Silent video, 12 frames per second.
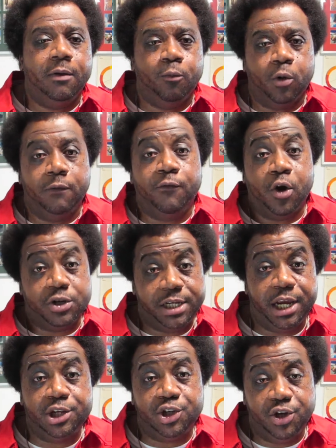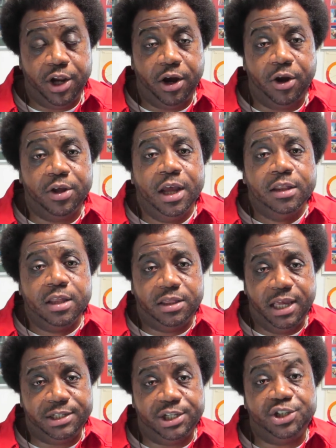reverse engineer the
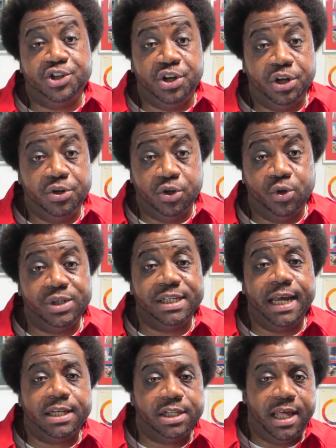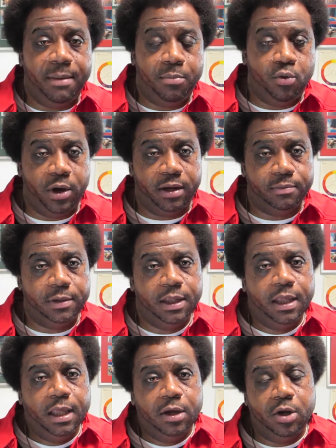things that you need to do to get to that point.
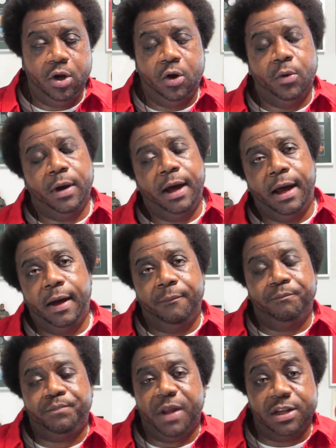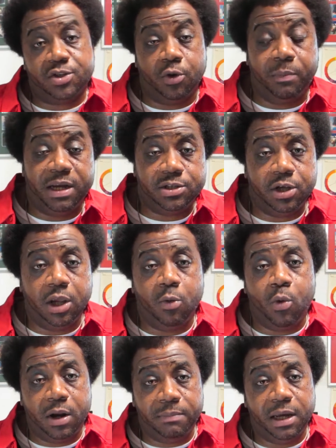And so basically you
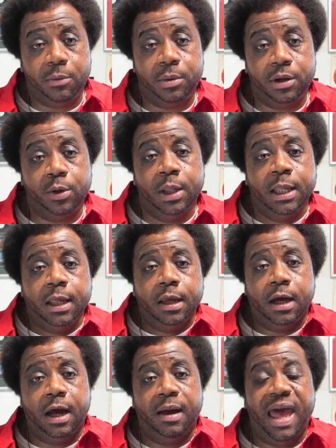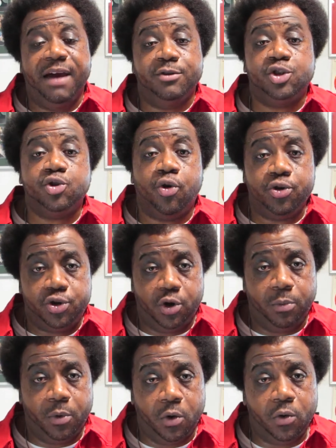want to be able to have
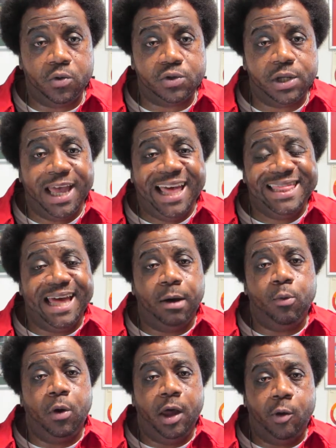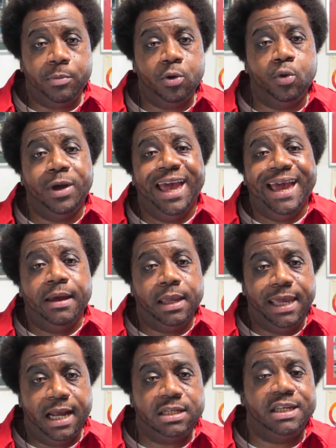short-term goals that will help you
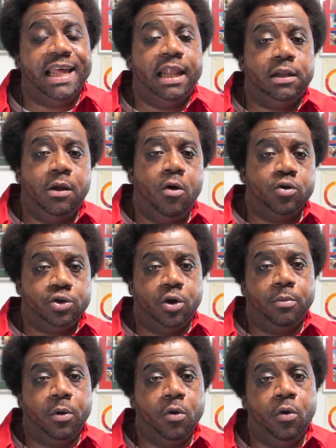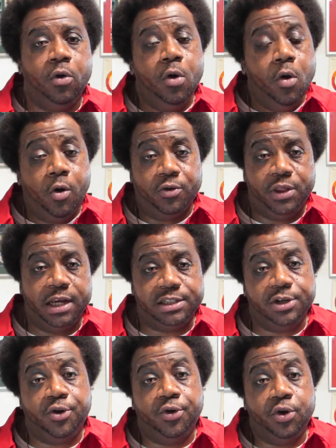get to that long-term goal, or things
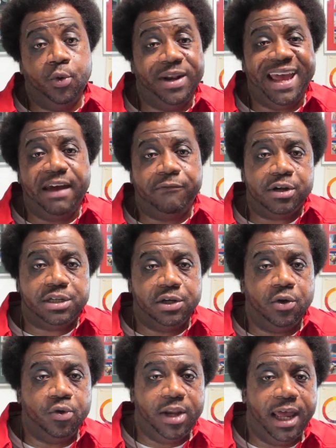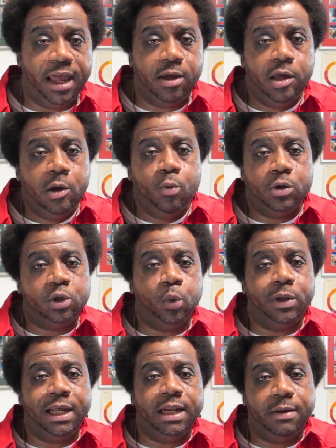that you're doing every single day which will
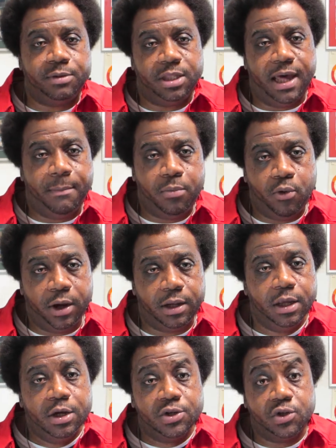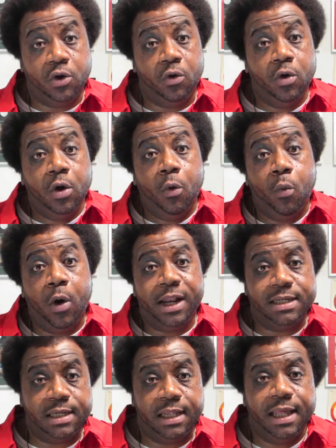lead up to that point. So what
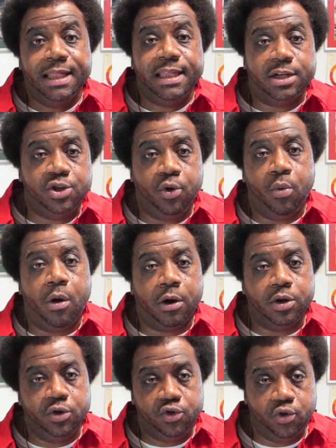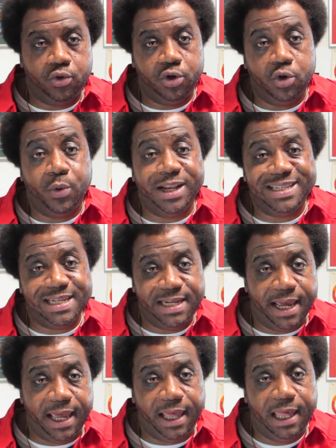is it that you are doing
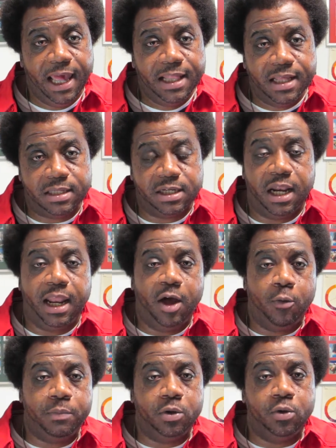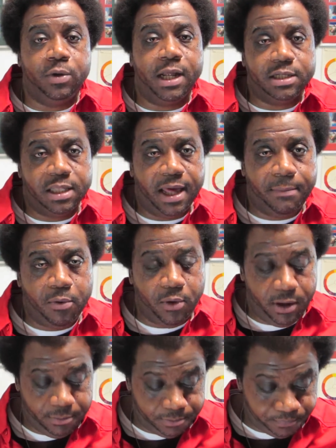today that's going to help you get to that point?